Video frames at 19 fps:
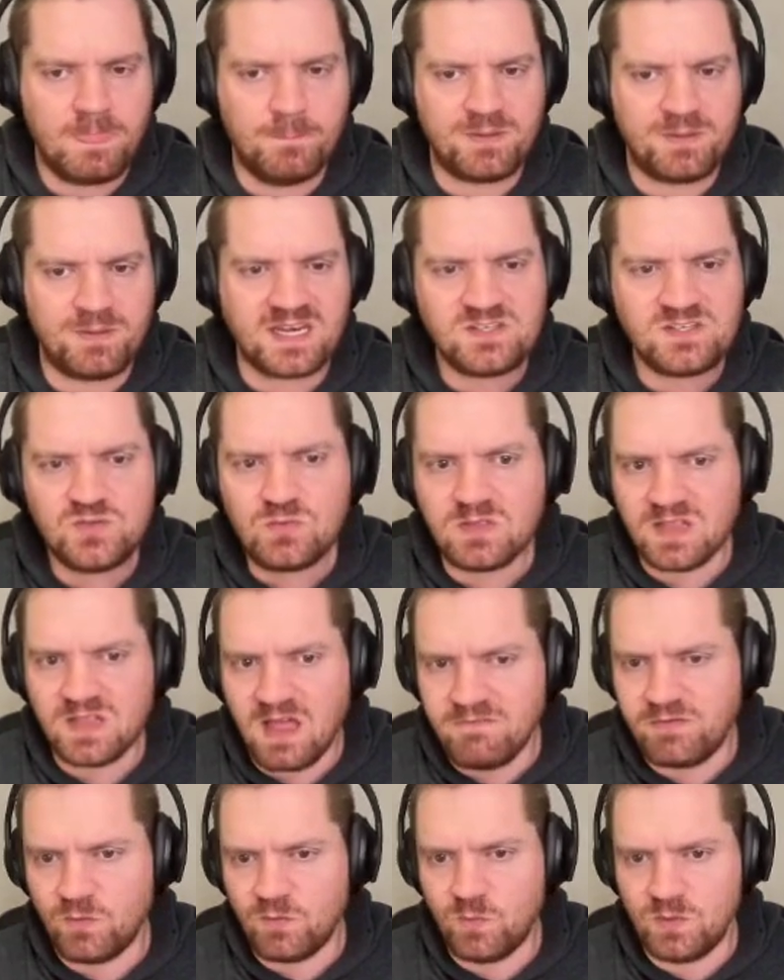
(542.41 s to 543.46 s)
But I do
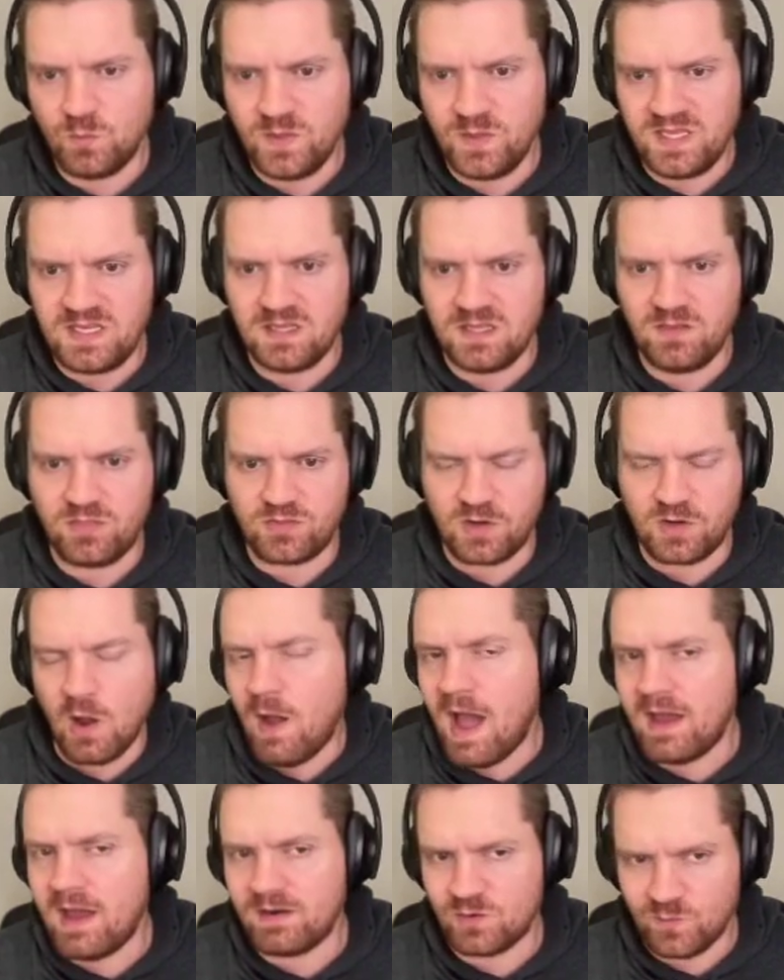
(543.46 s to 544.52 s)
love it when we can throw
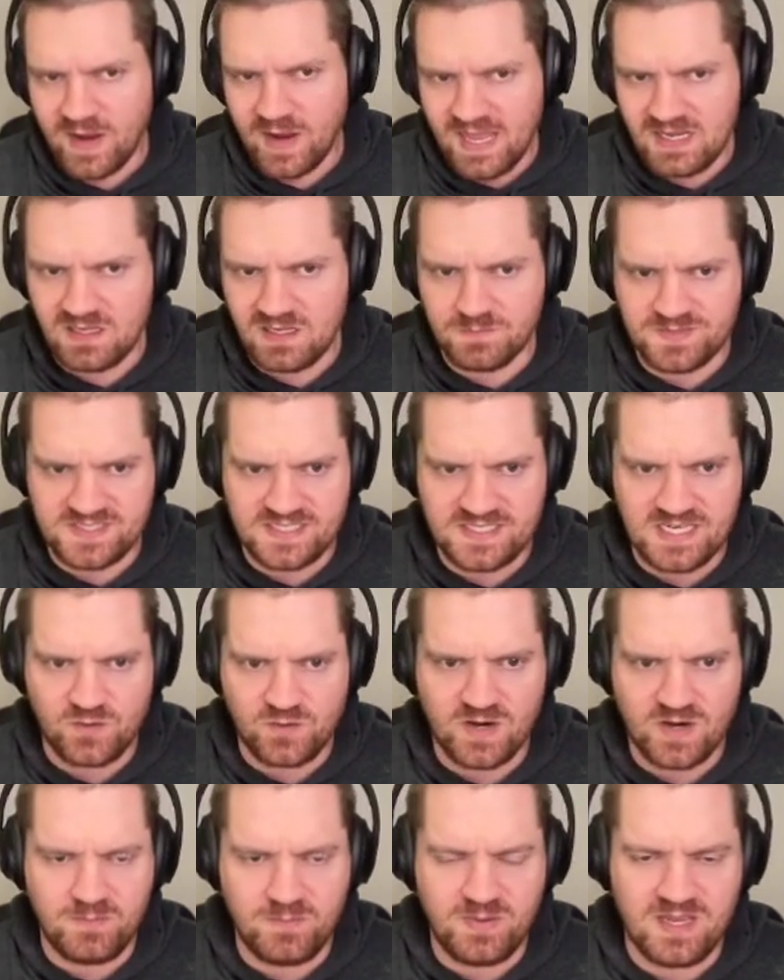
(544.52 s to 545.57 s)
out a random C
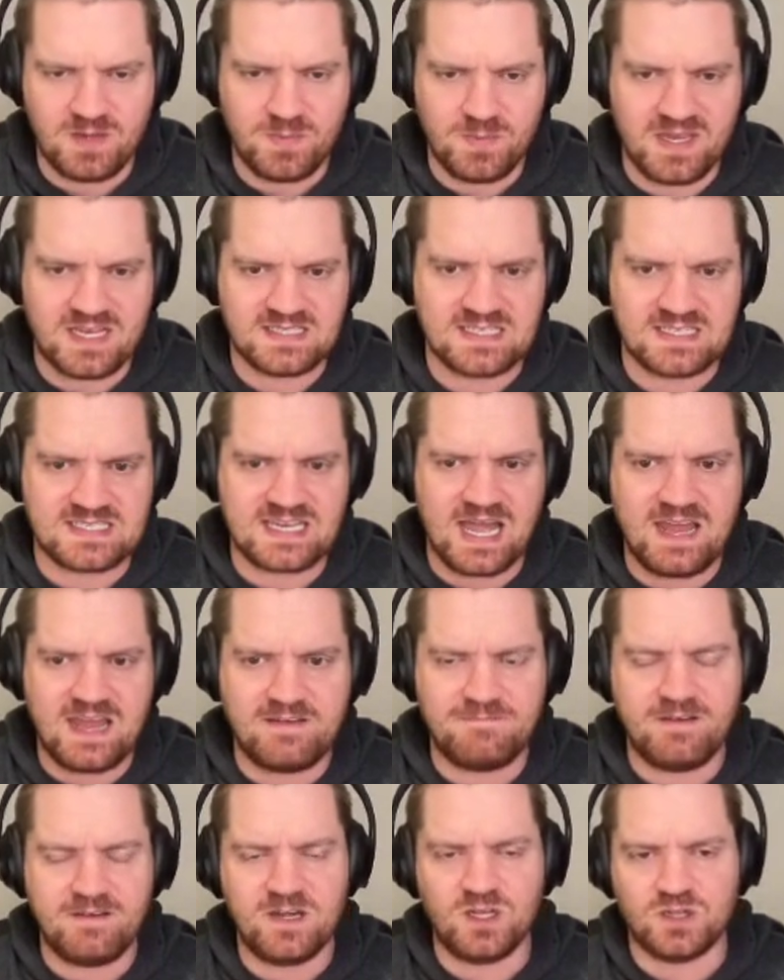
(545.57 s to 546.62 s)
grade pick, because it's kind
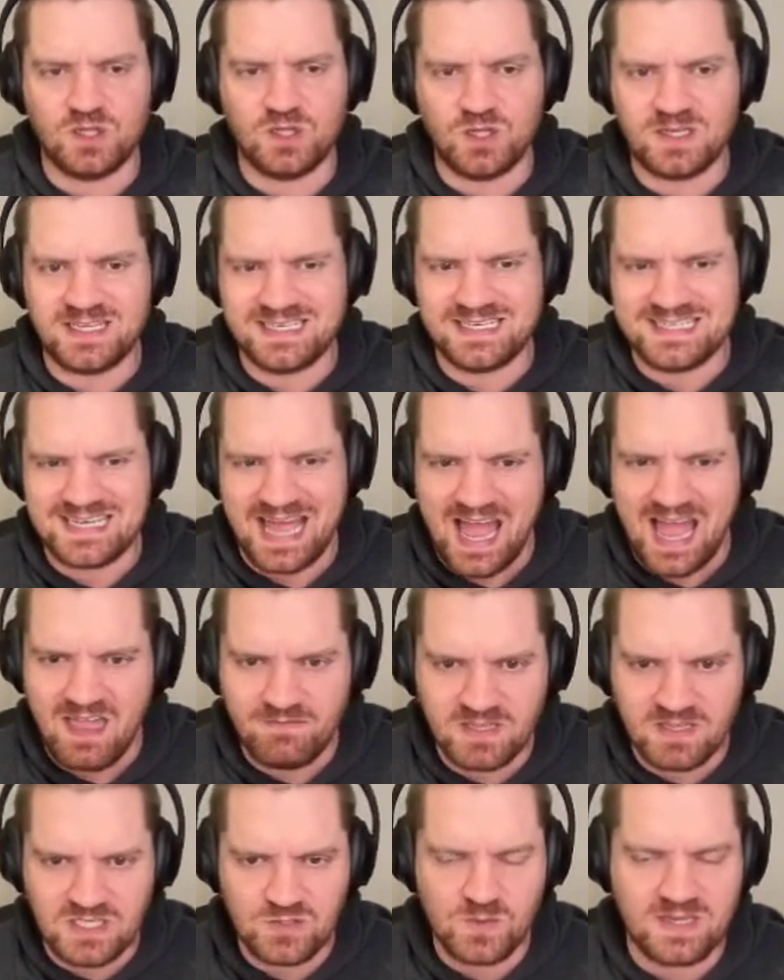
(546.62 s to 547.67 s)
of fun to look and
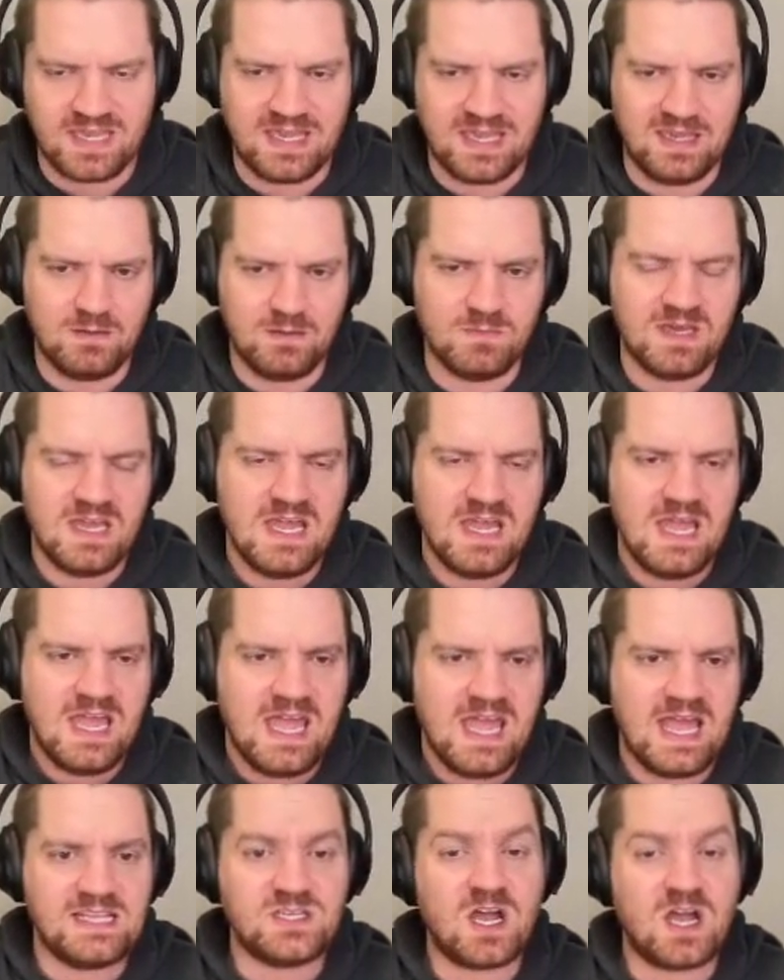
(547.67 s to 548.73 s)
dive into a game
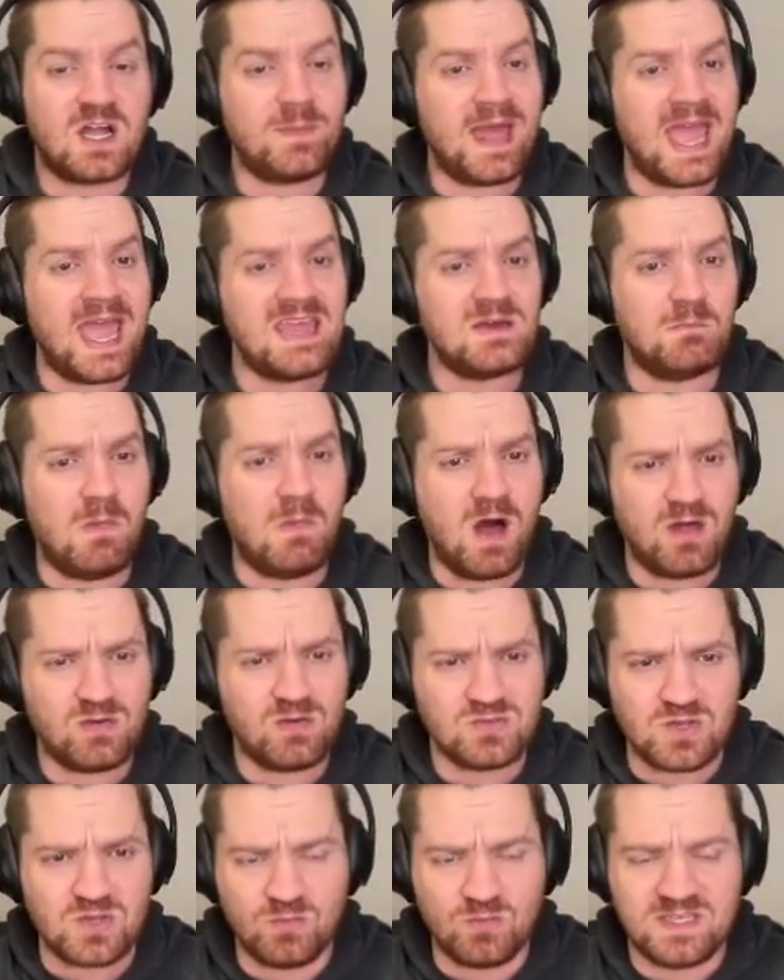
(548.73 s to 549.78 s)
and talk about, hey, the
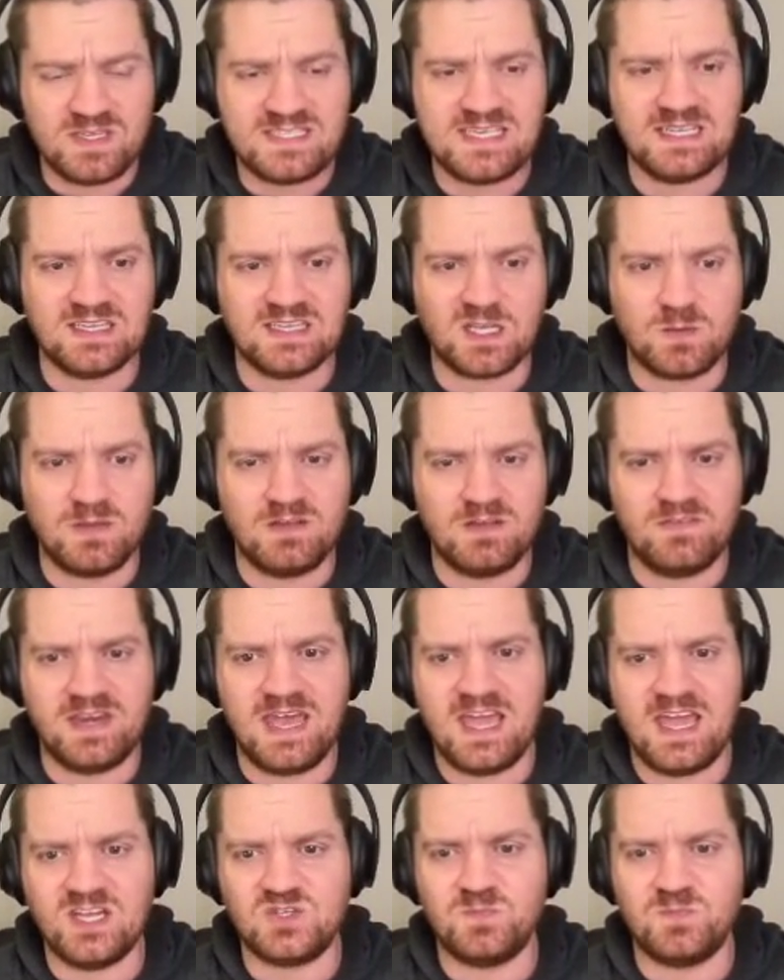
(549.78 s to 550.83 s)
model's only seeing a little bit of an
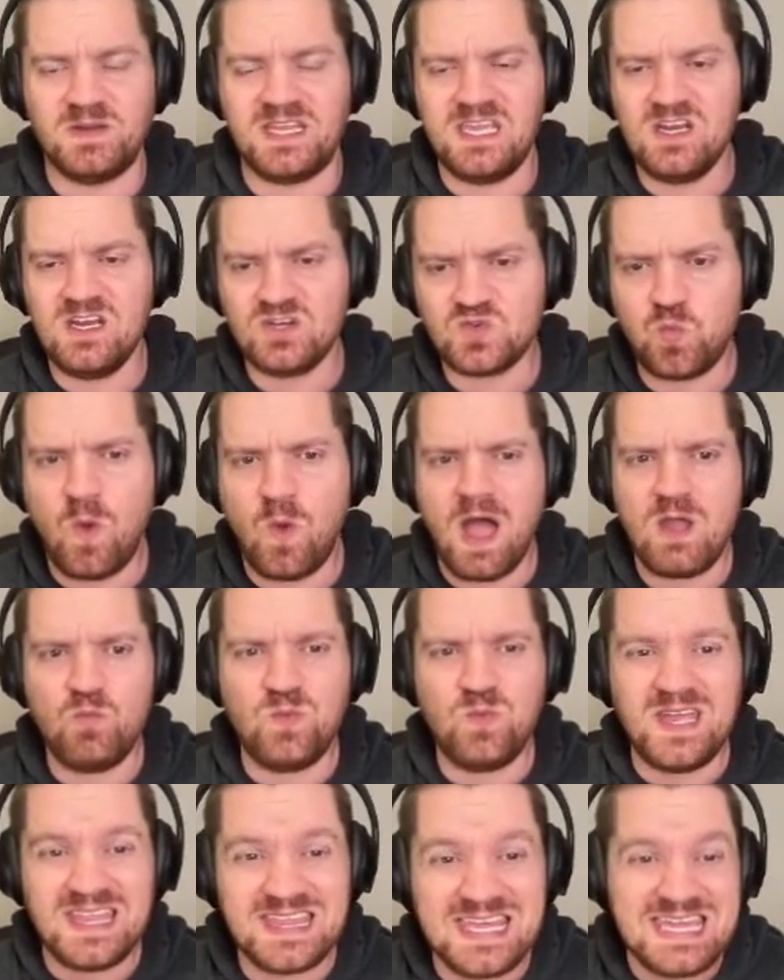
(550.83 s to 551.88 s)
edge, but here's why
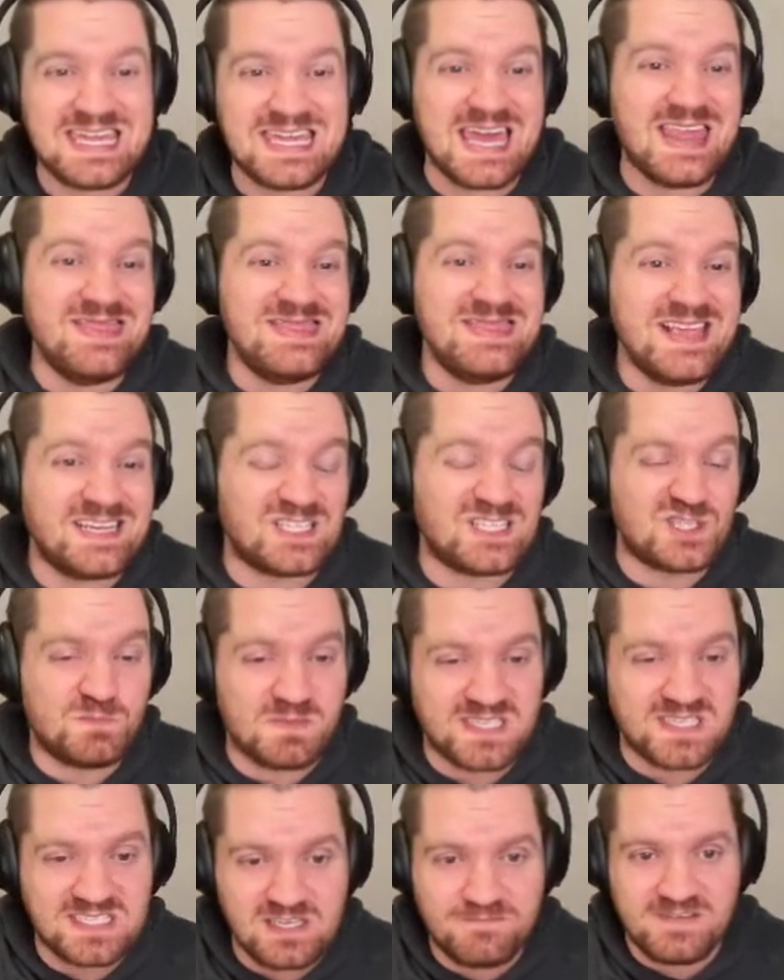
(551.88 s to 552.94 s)
we think in this
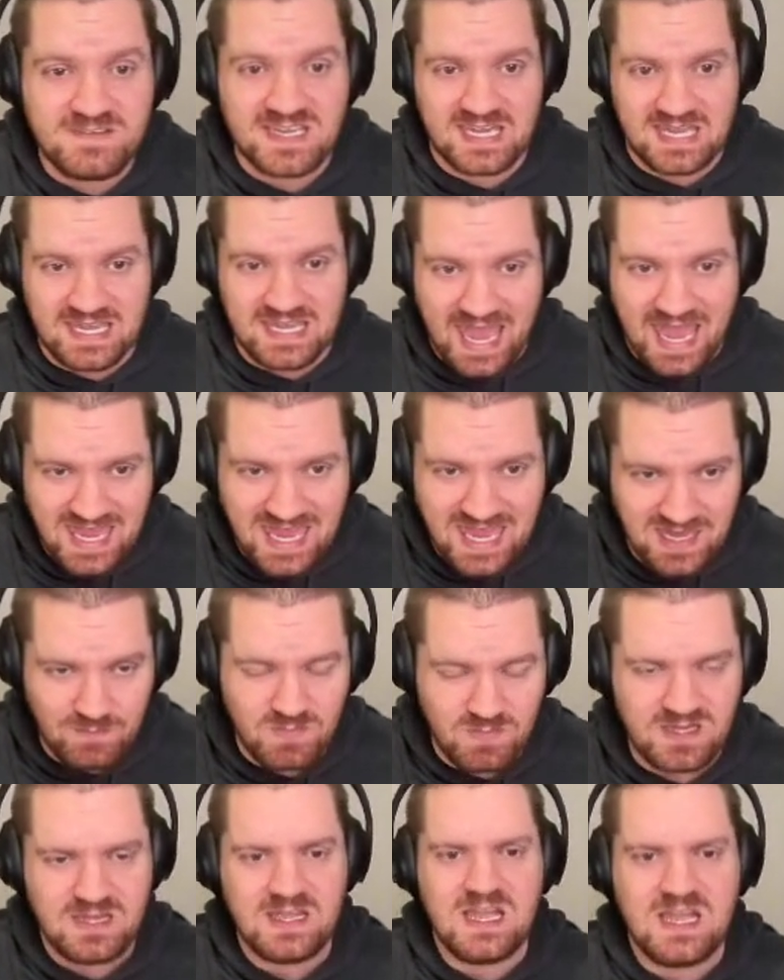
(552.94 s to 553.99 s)
specific
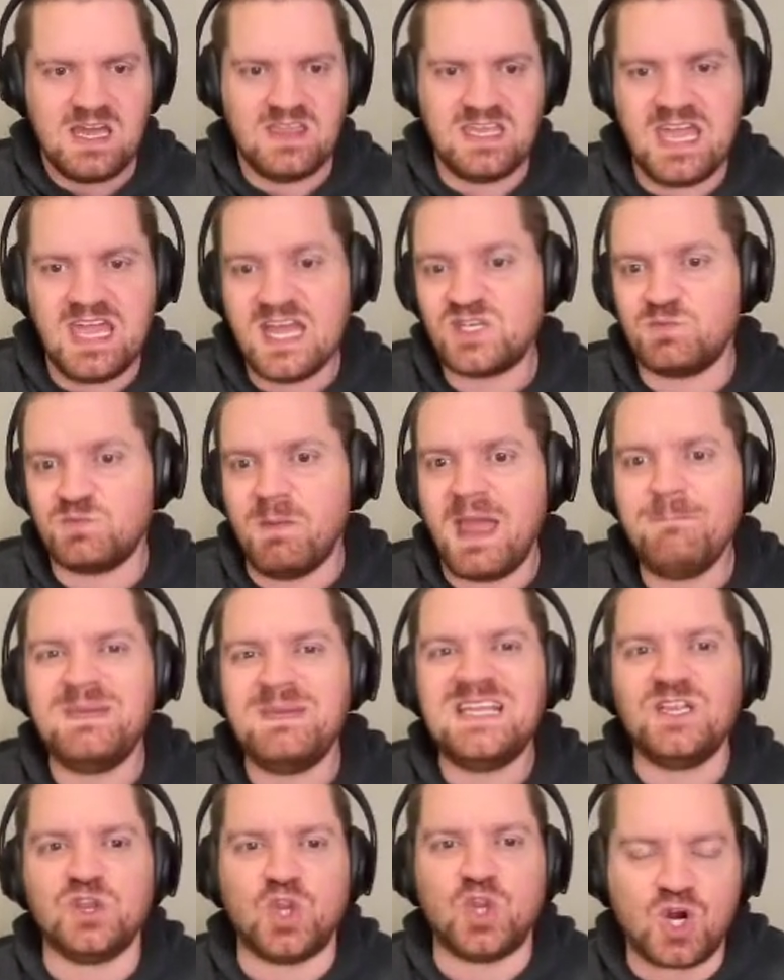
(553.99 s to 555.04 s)
game, the edge might
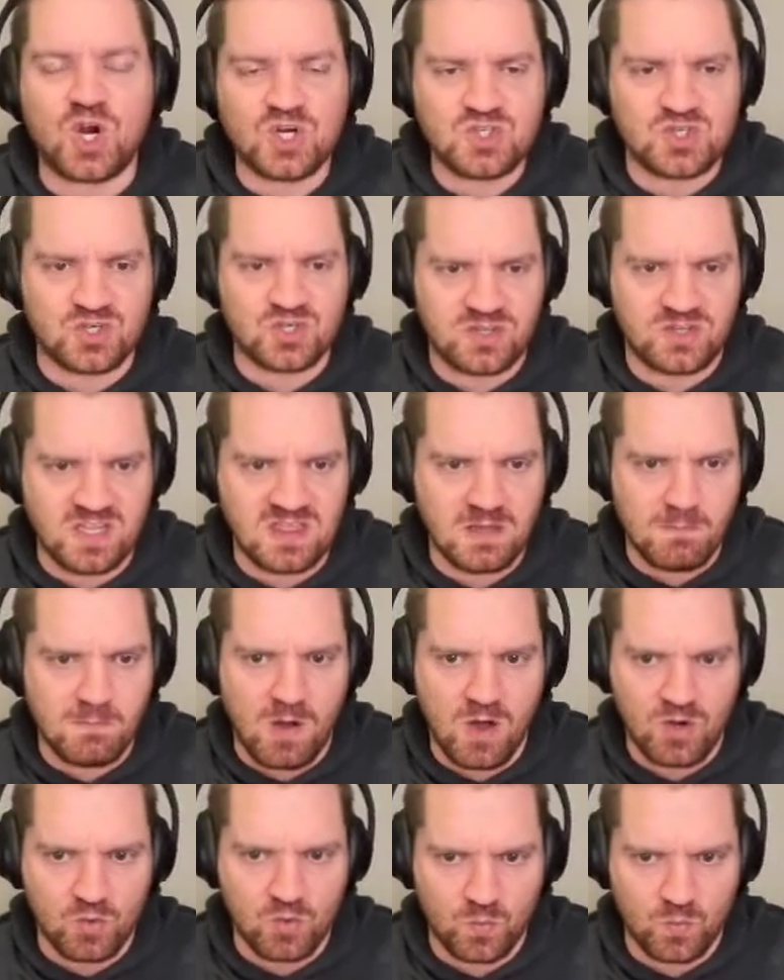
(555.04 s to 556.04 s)
be larger than the model